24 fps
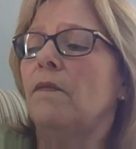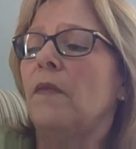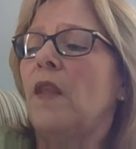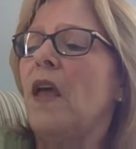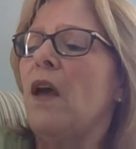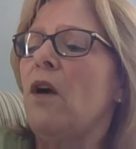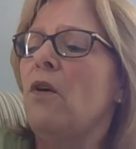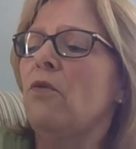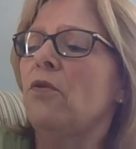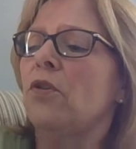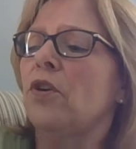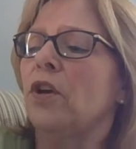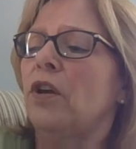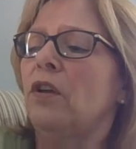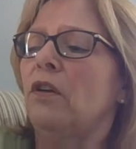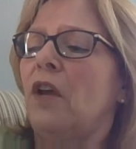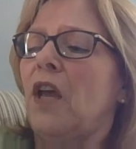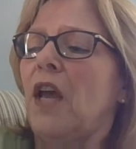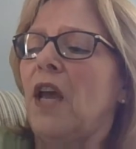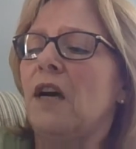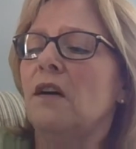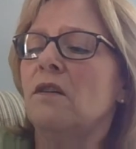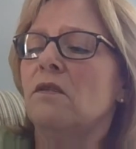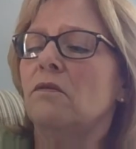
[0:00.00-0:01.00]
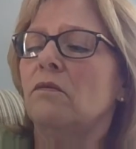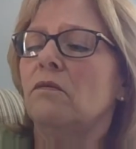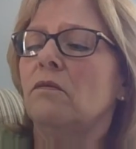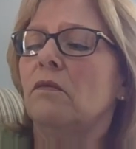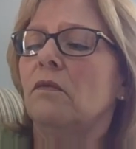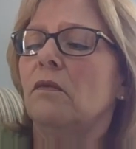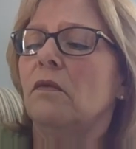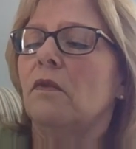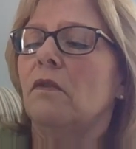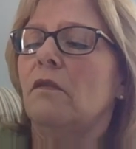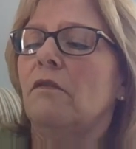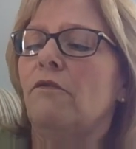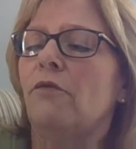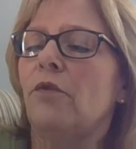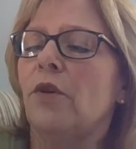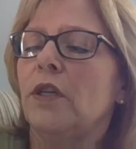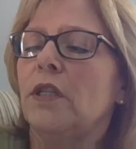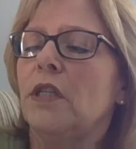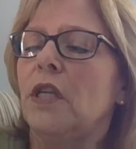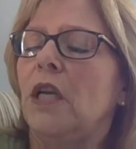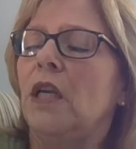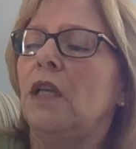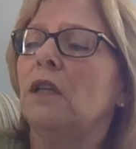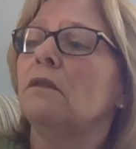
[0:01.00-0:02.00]
How old are you, Cal?"
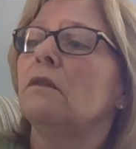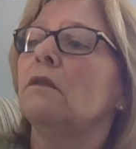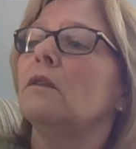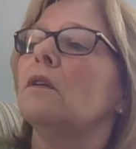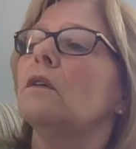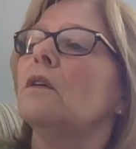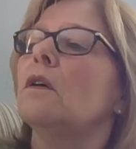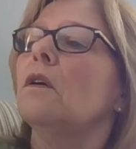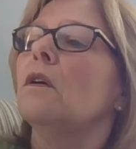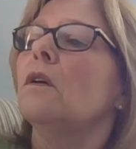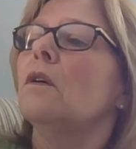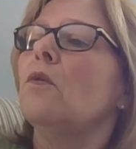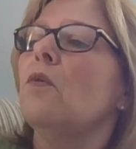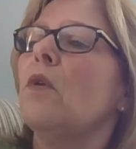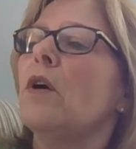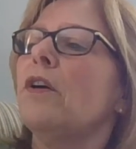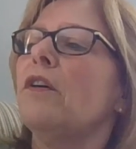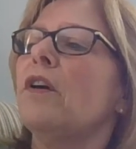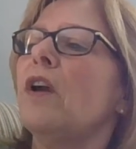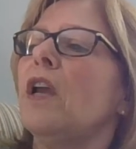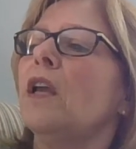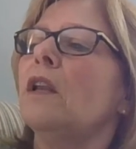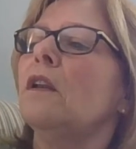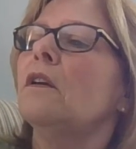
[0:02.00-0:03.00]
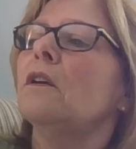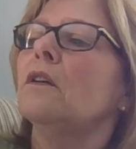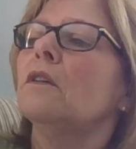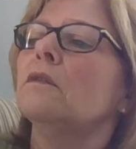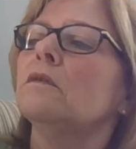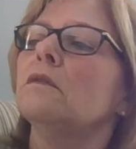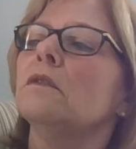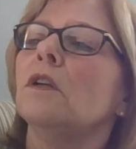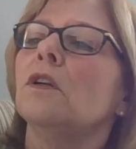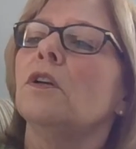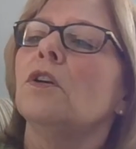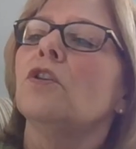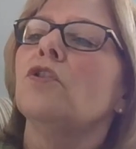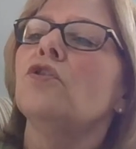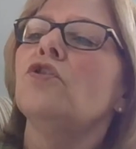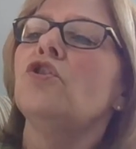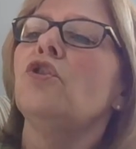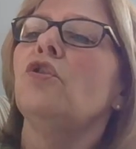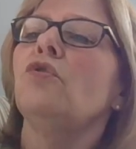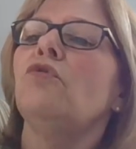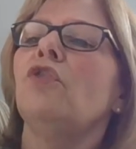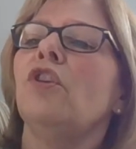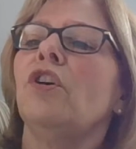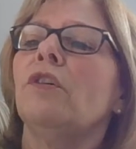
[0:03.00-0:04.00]
14. "What grade?"
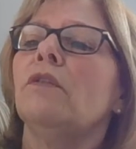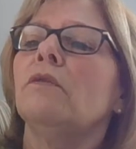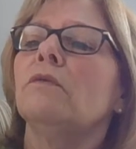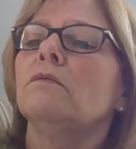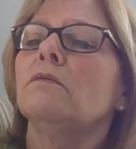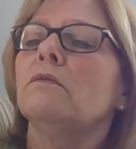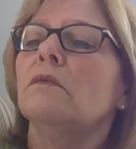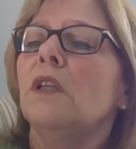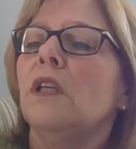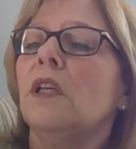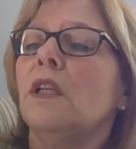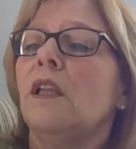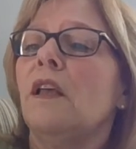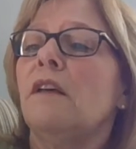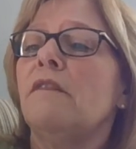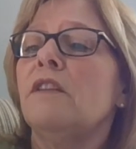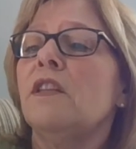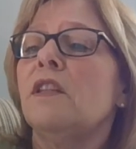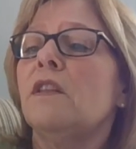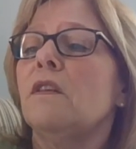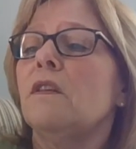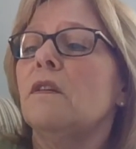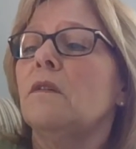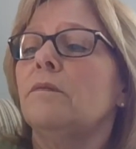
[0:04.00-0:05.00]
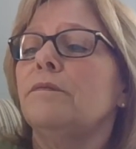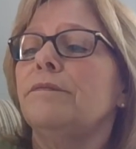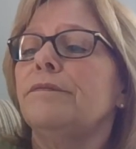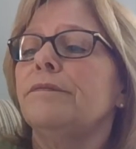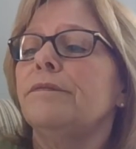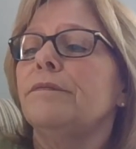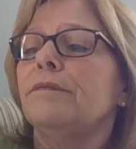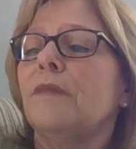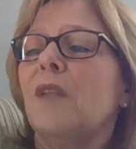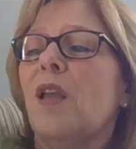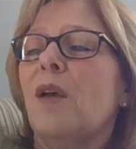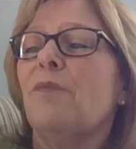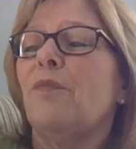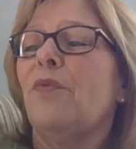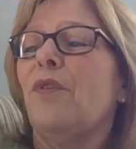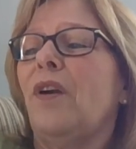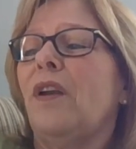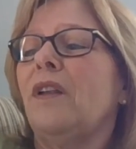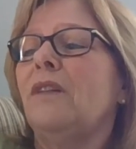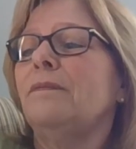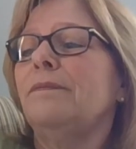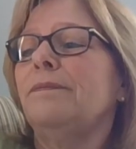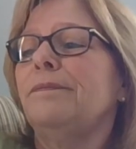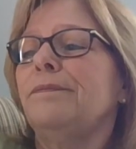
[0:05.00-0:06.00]
"Junior, 11th. I'm
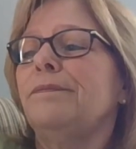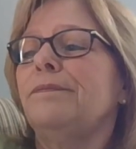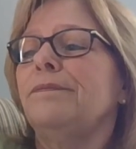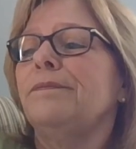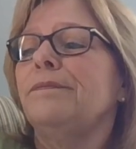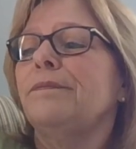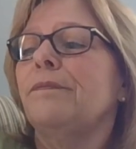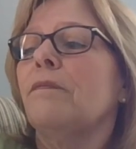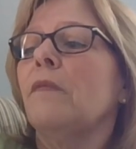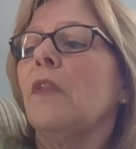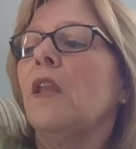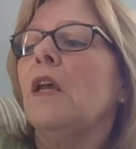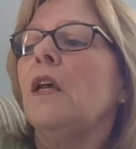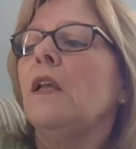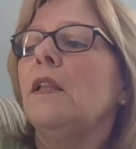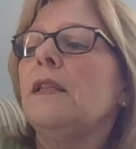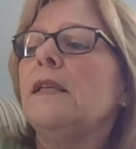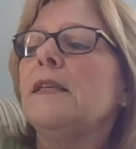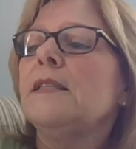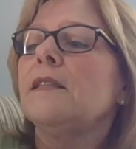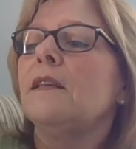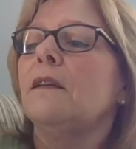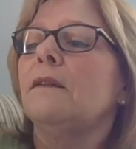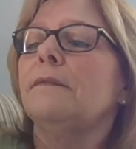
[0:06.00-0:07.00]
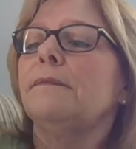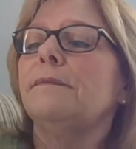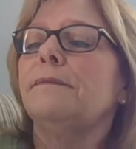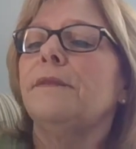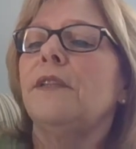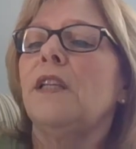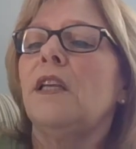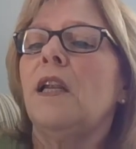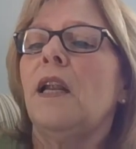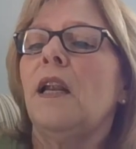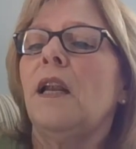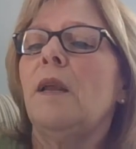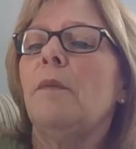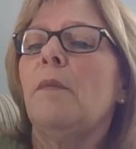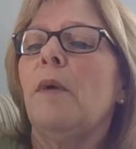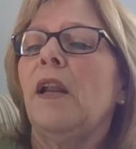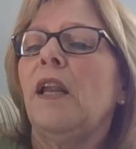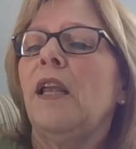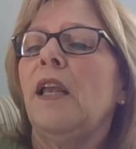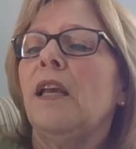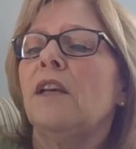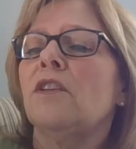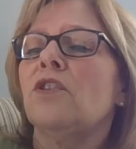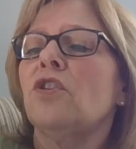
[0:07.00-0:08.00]
bright. Listen, did
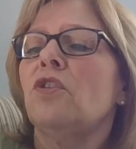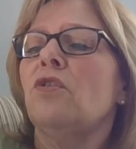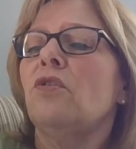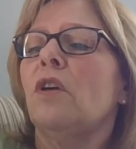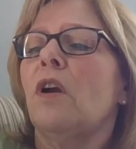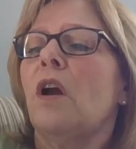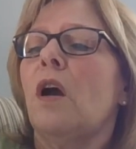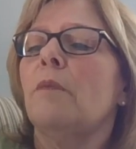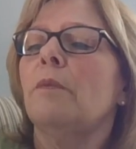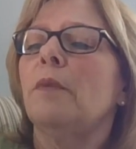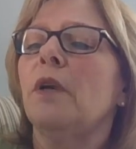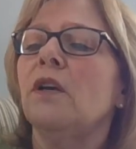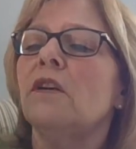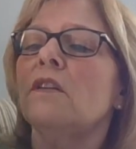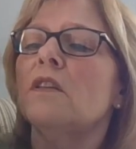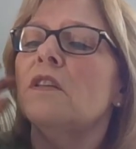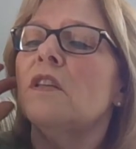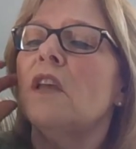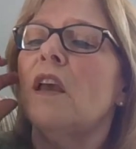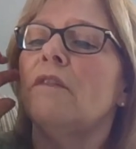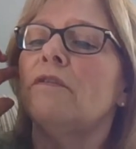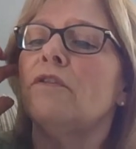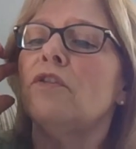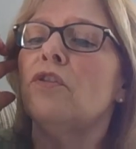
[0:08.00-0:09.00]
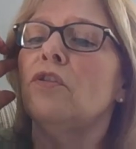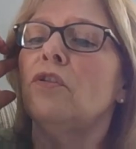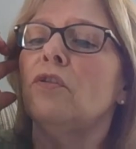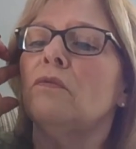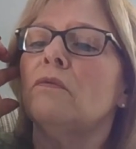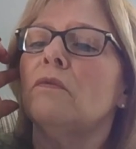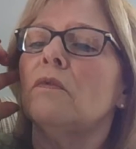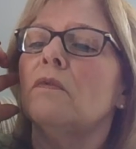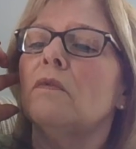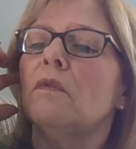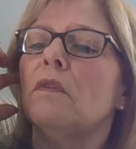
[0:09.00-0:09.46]
anybody ask you to come here this afternoon?"